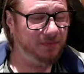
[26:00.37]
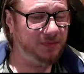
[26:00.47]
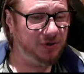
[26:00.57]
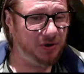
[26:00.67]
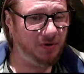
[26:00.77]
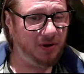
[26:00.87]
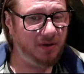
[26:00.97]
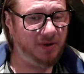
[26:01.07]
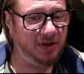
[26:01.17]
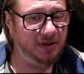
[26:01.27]
Do you know what
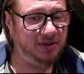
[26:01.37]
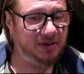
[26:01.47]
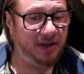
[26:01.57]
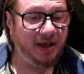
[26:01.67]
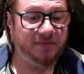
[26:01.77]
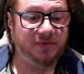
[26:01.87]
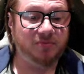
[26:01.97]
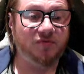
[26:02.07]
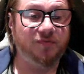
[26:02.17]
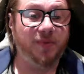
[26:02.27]
that means? They have to
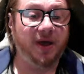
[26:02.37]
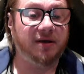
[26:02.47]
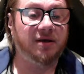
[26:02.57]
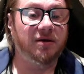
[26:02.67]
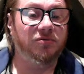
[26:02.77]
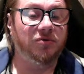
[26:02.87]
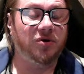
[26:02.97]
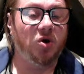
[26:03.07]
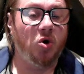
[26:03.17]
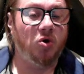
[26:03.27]
move back
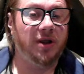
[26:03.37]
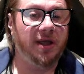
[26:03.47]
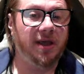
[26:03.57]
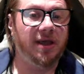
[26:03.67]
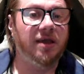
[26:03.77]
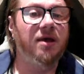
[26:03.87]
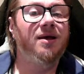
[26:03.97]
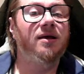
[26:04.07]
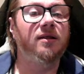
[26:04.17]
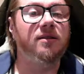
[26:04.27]
rook on a.
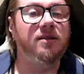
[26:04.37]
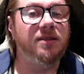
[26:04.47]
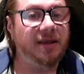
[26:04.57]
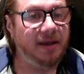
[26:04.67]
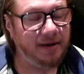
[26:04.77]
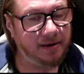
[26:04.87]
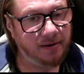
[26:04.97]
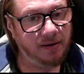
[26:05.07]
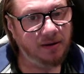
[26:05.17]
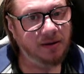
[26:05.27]
And then
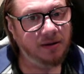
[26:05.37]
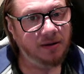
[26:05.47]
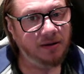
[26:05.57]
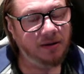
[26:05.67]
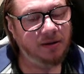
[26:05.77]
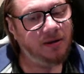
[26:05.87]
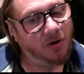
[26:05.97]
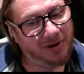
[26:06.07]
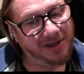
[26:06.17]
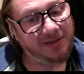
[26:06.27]

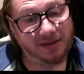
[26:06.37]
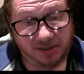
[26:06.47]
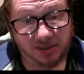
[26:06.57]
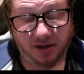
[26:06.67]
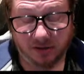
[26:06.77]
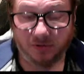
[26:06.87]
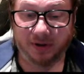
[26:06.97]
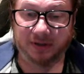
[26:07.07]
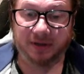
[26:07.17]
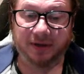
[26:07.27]
Okay, that's another
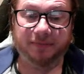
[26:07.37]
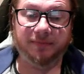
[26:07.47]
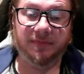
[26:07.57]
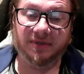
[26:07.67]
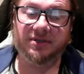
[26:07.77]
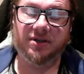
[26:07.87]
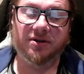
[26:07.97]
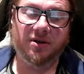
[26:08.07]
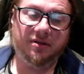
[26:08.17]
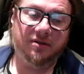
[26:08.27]
idea. This is
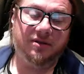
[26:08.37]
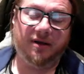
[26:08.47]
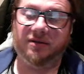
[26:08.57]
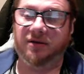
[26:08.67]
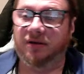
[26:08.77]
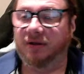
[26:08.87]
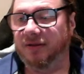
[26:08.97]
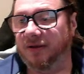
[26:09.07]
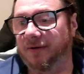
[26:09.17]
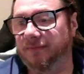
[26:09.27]
another tactical idea.